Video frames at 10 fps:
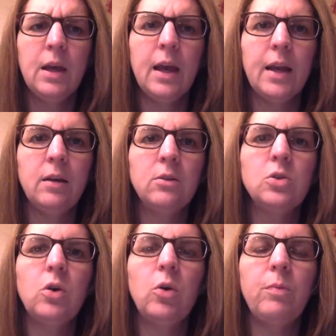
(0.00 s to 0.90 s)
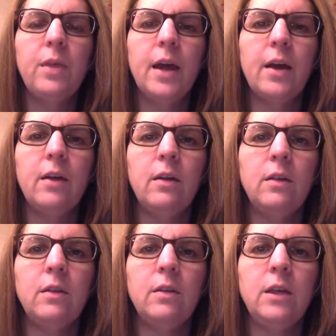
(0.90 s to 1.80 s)
And I also hope that
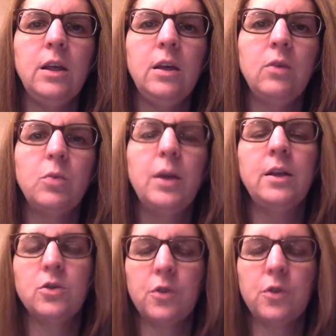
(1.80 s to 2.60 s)
the readings